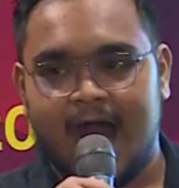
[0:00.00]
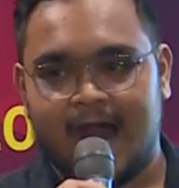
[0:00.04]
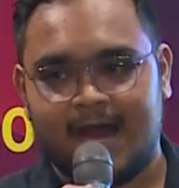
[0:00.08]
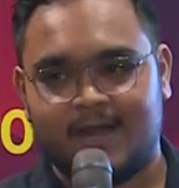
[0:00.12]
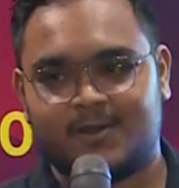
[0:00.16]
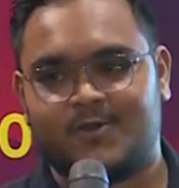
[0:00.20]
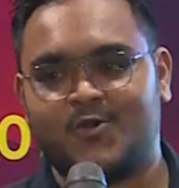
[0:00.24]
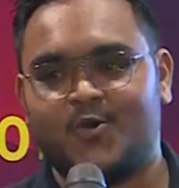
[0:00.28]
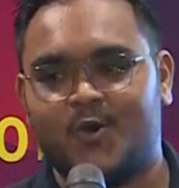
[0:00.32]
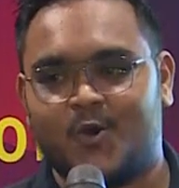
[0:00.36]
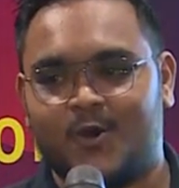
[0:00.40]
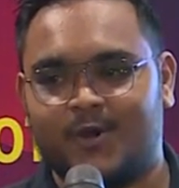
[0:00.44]
our
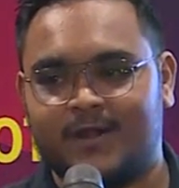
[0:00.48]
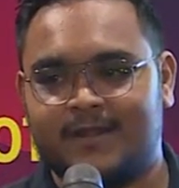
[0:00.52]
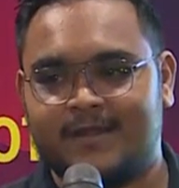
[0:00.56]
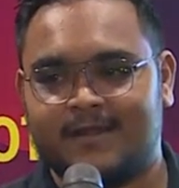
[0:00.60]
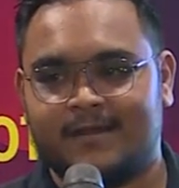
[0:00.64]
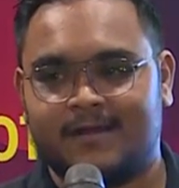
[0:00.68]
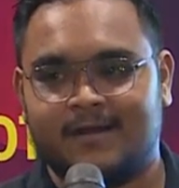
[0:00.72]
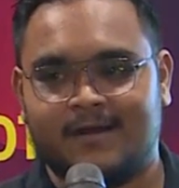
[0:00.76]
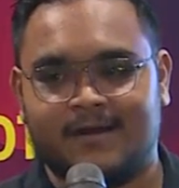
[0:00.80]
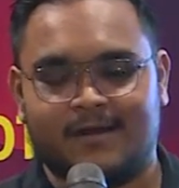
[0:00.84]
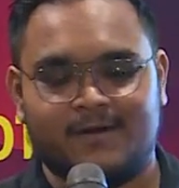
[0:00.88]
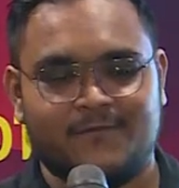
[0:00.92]
code
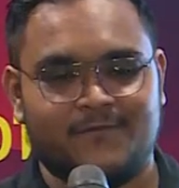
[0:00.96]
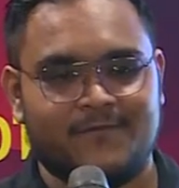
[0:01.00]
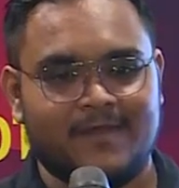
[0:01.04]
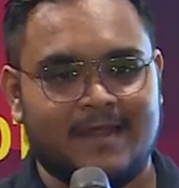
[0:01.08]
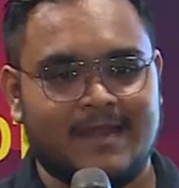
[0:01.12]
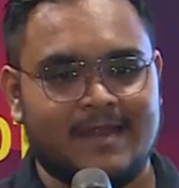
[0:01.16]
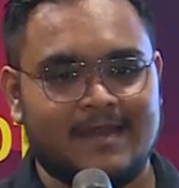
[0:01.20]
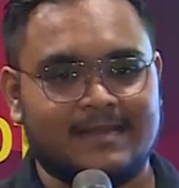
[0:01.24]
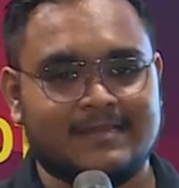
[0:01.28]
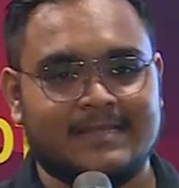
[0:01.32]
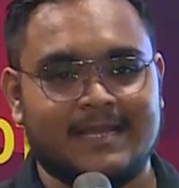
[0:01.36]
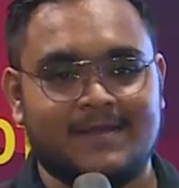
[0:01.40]

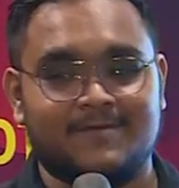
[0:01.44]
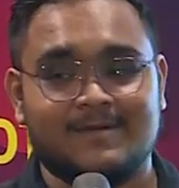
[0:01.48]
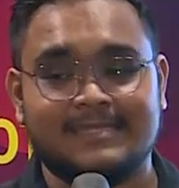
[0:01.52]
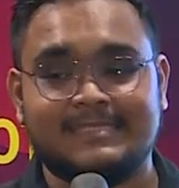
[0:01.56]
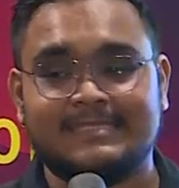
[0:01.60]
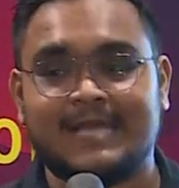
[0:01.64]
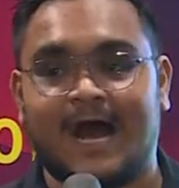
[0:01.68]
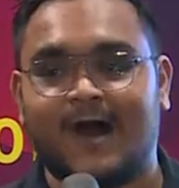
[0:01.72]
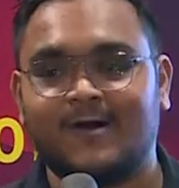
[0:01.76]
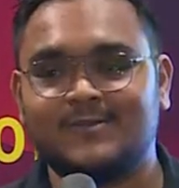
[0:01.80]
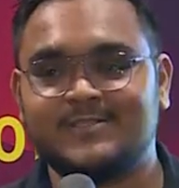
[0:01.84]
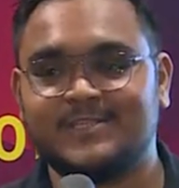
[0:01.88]
where there were
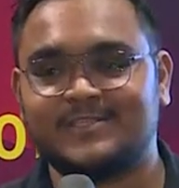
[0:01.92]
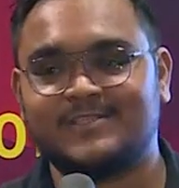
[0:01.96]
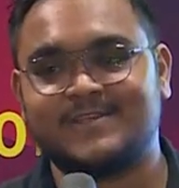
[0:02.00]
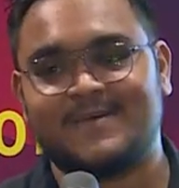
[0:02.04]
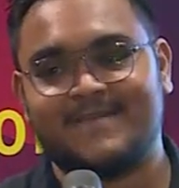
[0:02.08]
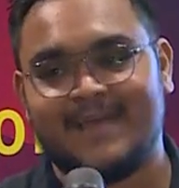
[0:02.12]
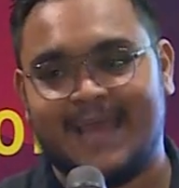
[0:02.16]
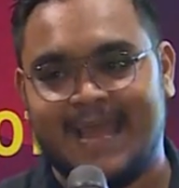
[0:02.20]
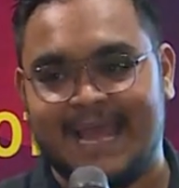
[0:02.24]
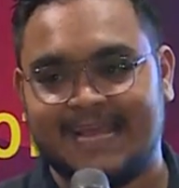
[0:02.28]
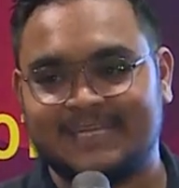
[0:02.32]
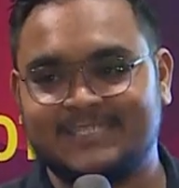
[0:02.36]
thousands
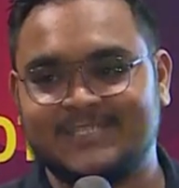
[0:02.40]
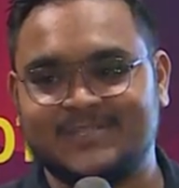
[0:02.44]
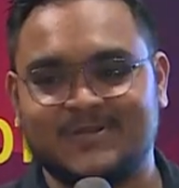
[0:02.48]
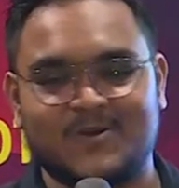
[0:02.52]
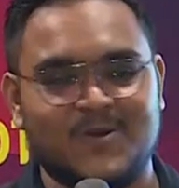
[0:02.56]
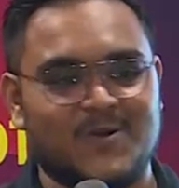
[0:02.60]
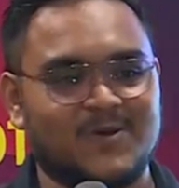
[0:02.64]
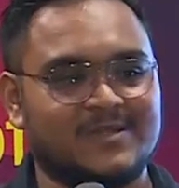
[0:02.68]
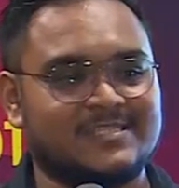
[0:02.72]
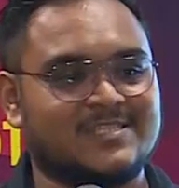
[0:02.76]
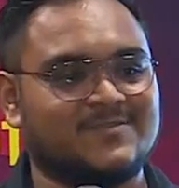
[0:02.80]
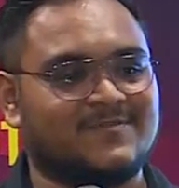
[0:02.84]
of hex
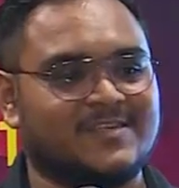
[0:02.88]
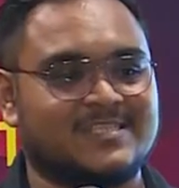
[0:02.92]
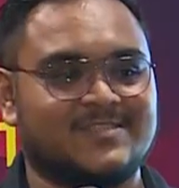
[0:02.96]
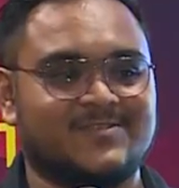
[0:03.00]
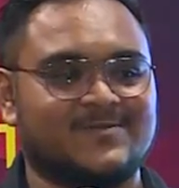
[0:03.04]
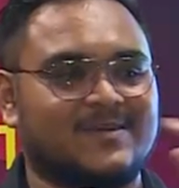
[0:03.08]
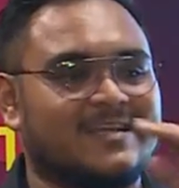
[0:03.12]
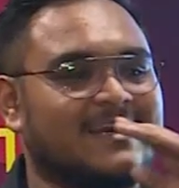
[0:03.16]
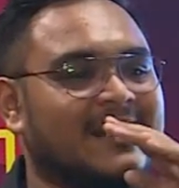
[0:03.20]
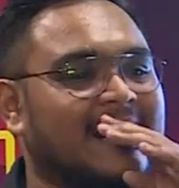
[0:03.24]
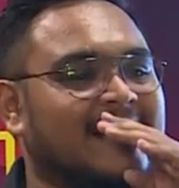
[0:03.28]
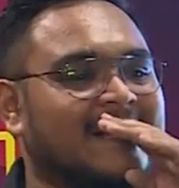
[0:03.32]
codes which
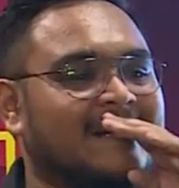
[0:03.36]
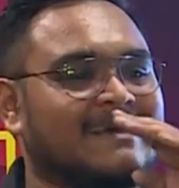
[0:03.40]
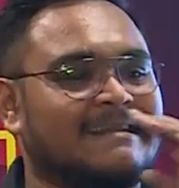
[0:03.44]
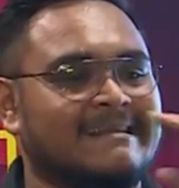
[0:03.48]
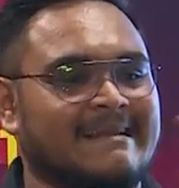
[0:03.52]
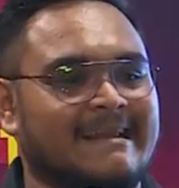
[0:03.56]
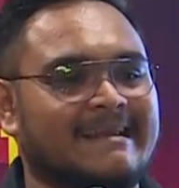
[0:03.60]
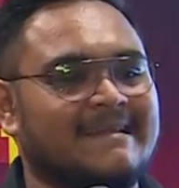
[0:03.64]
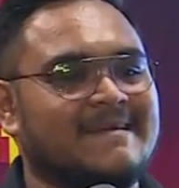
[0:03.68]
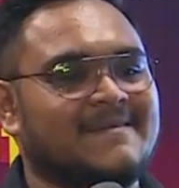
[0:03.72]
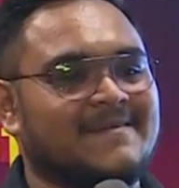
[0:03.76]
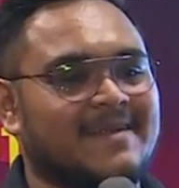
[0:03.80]
were like
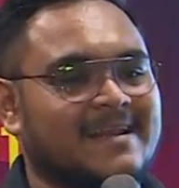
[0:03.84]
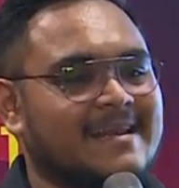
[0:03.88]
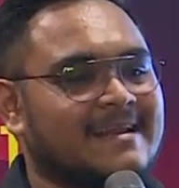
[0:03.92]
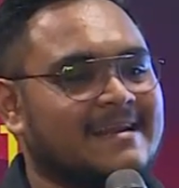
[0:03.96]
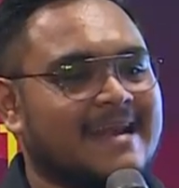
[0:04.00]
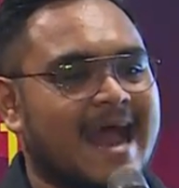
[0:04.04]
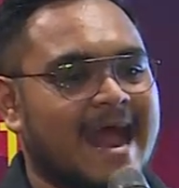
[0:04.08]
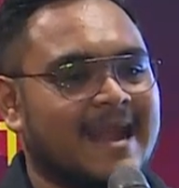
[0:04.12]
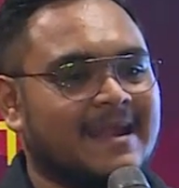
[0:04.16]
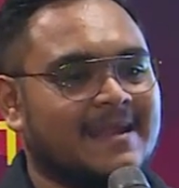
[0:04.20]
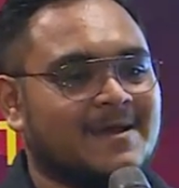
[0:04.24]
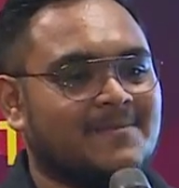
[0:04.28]
really, really
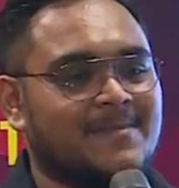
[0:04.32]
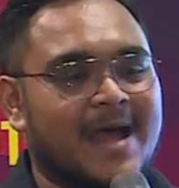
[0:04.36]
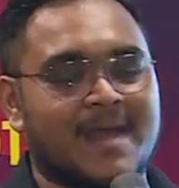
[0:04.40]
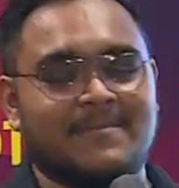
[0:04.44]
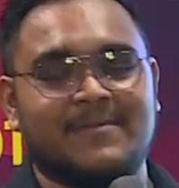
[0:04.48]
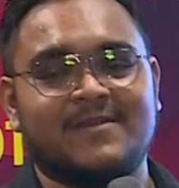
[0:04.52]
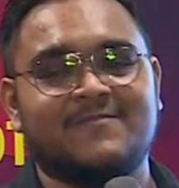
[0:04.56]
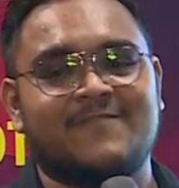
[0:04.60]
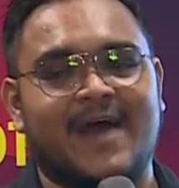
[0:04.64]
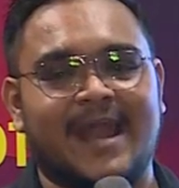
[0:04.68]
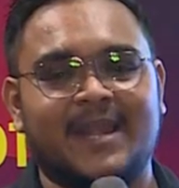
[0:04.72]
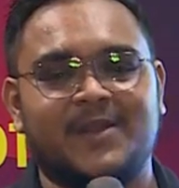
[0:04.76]
random. I
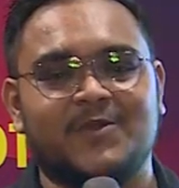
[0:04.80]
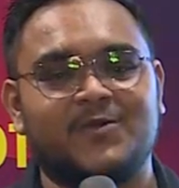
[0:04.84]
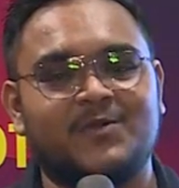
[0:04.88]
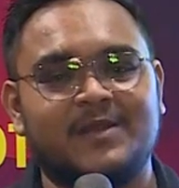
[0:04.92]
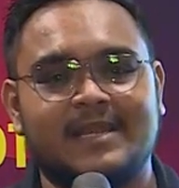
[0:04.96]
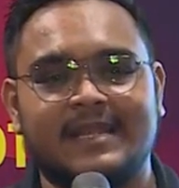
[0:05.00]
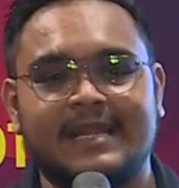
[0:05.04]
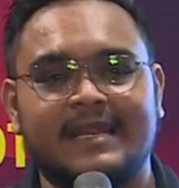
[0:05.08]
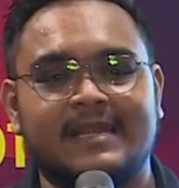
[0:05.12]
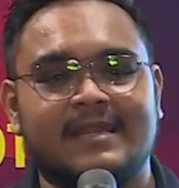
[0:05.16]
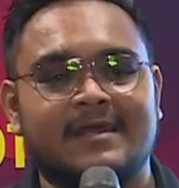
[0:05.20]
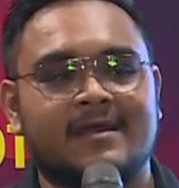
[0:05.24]
mean, why do you
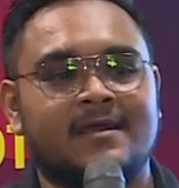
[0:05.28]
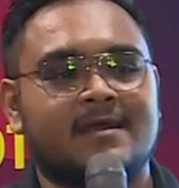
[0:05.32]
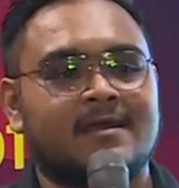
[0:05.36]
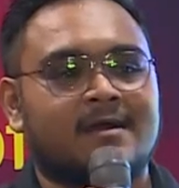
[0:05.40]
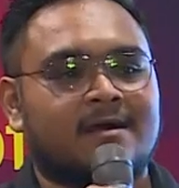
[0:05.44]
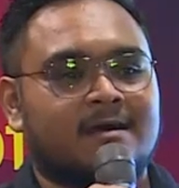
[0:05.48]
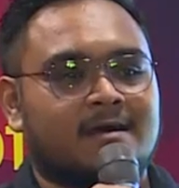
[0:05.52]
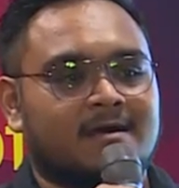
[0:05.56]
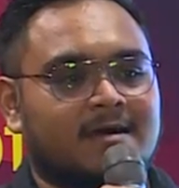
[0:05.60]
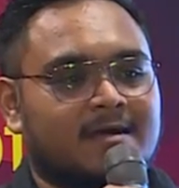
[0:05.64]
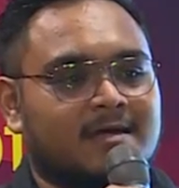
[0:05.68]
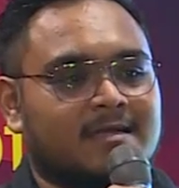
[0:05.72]
need
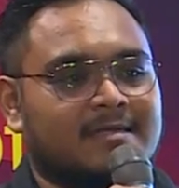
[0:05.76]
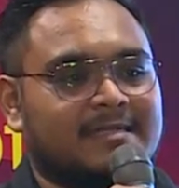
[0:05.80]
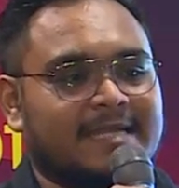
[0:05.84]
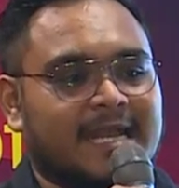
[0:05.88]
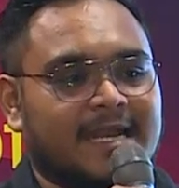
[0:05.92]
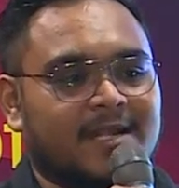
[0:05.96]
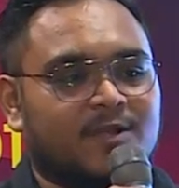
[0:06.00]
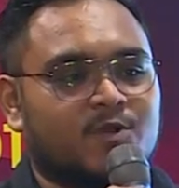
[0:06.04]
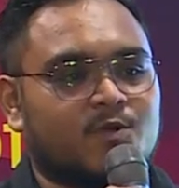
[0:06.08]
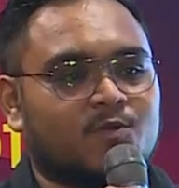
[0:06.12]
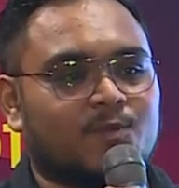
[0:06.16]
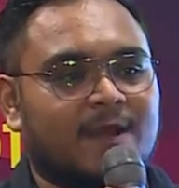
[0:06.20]

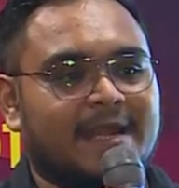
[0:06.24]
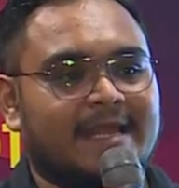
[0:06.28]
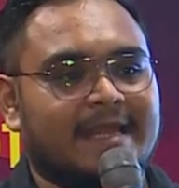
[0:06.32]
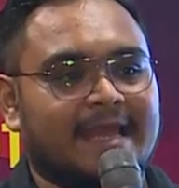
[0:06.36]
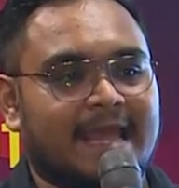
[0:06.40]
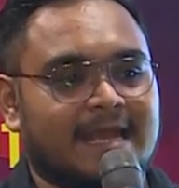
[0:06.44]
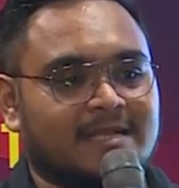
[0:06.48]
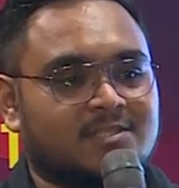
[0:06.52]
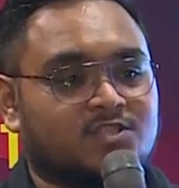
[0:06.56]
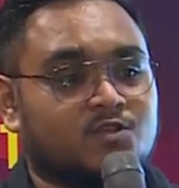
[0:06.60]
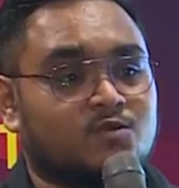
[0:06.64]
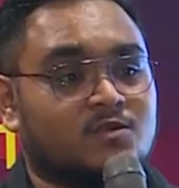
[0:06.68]
10 to 20
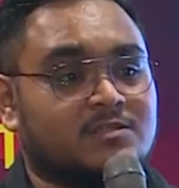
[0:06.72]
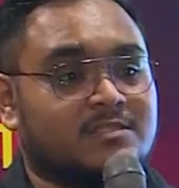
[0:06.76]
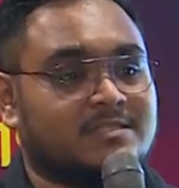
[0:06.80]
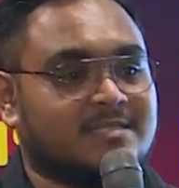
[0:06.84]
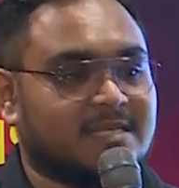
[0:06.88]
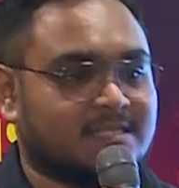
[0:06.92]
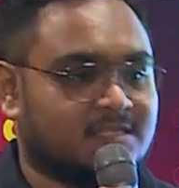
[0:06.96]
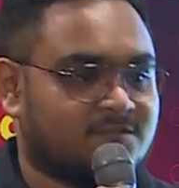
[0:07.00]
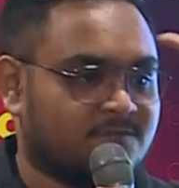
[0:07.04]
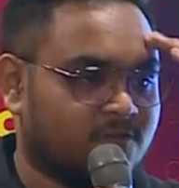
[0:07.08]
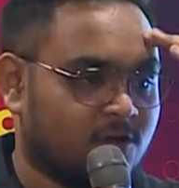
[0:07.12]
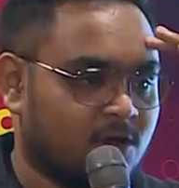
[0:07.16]
hex codes
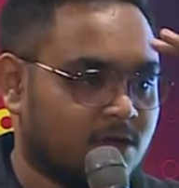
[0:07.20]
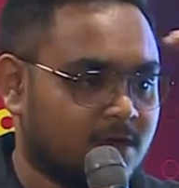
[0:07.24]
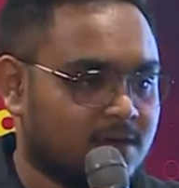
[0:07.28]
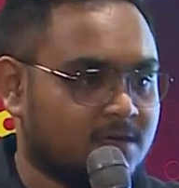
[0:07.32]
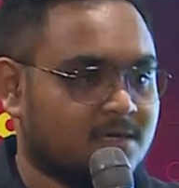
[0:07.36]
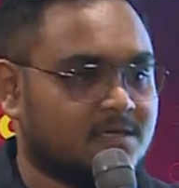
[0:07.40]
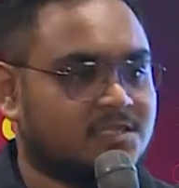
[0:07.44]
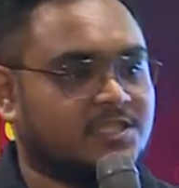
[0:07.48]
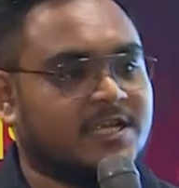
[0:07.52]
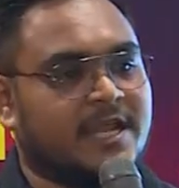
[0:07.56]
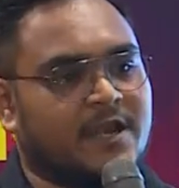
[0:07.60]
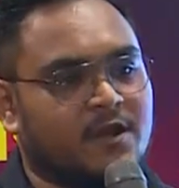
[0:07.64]
just for
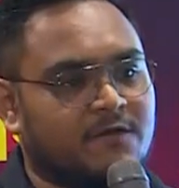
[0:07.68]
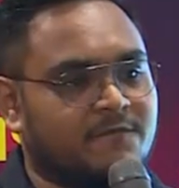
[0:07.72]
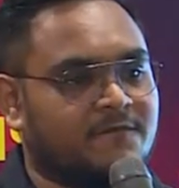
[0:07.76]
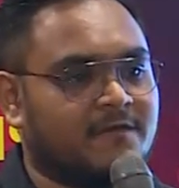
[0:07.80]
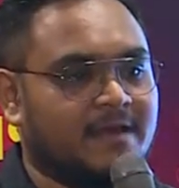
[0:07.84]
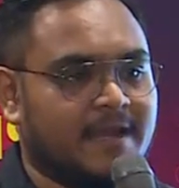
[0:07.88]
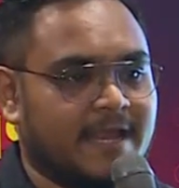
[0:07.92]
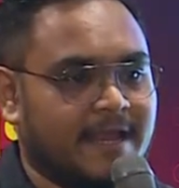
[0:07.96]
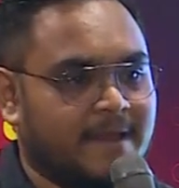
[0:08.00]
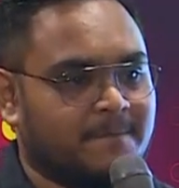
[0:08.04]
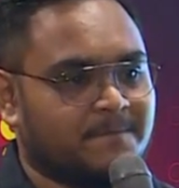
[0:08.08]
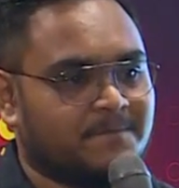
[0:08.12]
a shade of
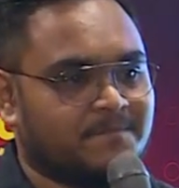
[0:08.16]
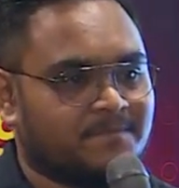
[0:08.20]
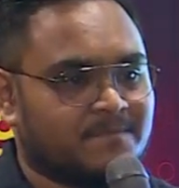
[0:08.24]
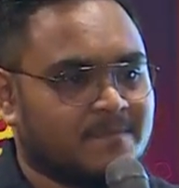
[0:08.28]
gray?